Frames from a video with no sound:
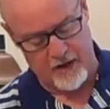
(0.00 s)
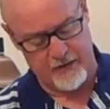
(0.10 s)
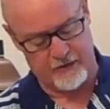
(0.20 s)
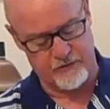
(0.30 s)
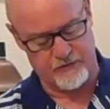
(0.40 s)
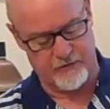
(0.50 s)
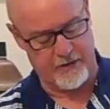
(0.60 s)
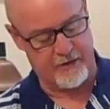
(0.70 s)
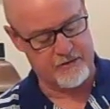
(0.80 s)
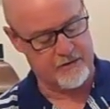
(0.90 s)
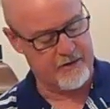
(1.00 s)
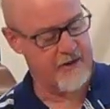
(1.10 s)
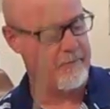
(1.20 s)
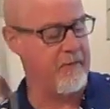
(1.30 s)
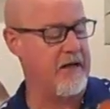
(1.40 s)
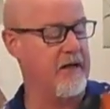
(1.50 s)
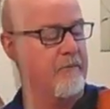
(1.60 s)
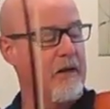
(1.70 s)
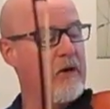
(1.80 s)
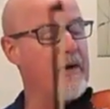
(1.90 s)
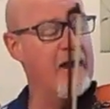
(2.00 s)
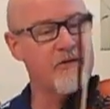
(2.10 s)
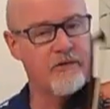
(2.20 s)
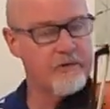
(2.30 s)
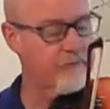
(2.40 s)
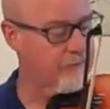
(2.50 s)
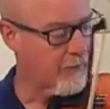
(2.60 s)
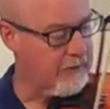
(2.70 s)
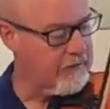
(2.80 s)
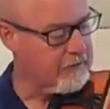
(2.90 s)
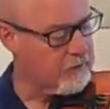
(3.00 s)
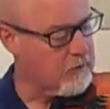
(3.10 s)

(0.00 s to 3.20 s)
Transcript: Tonica strings in medium-low action per his